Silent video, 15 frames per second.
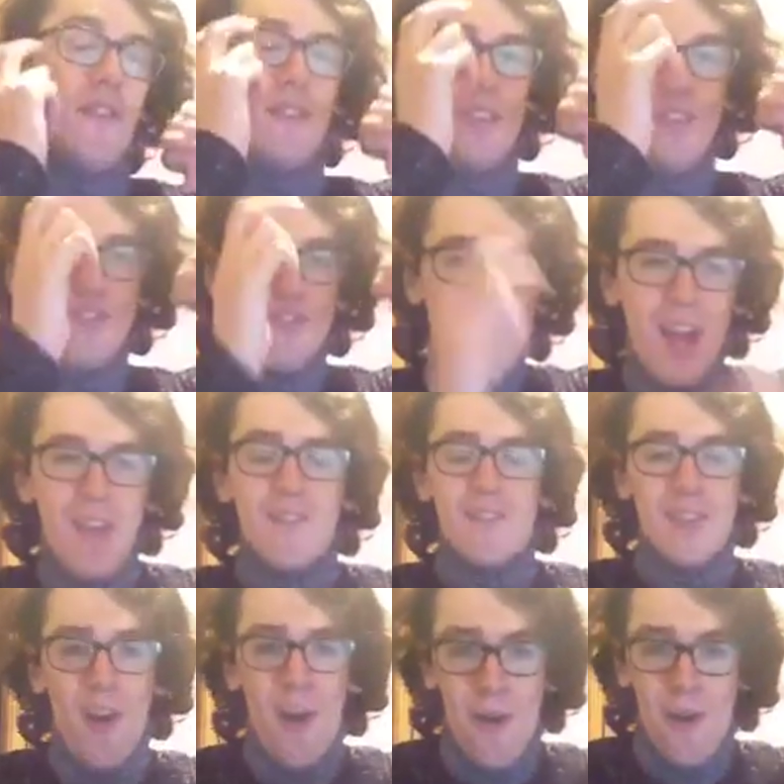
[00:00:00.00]

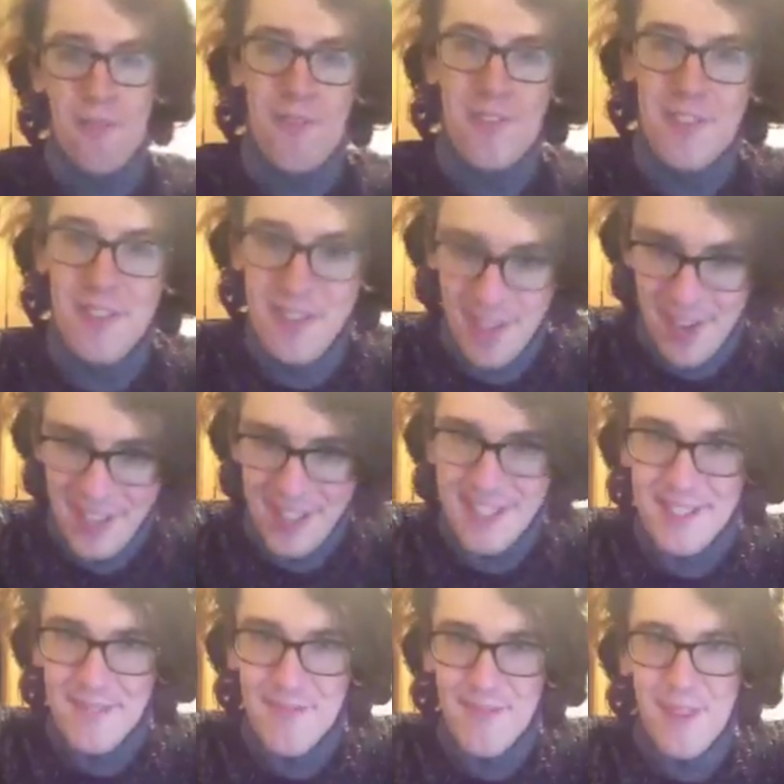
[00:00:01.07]
the
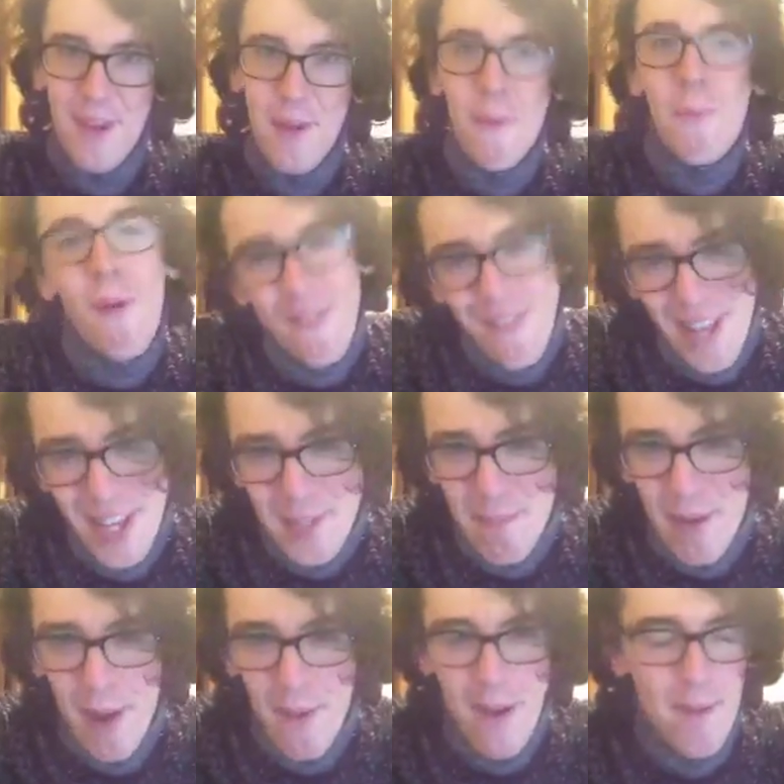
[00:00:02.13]
night. One last
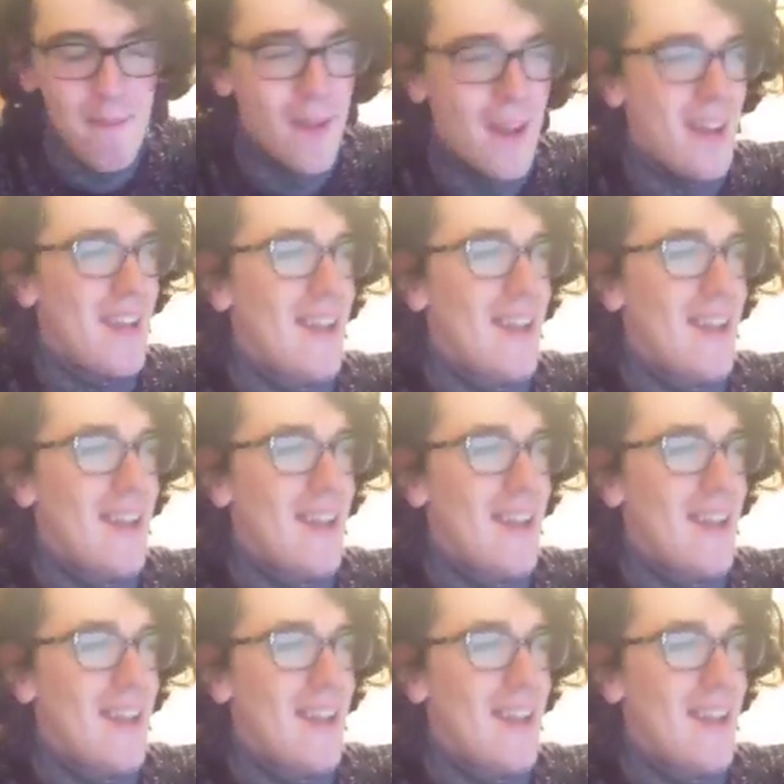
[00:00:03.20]
poem.